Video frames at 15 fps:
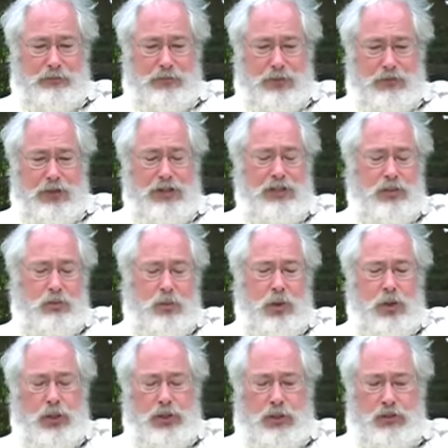Fix the
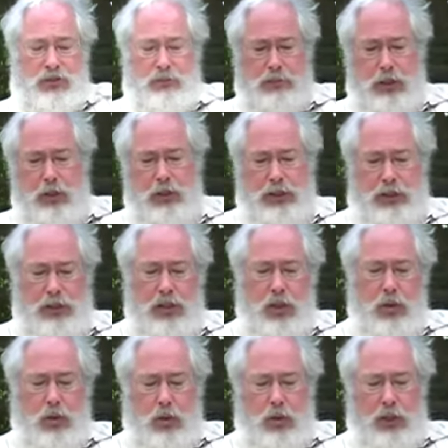world that we've broken, or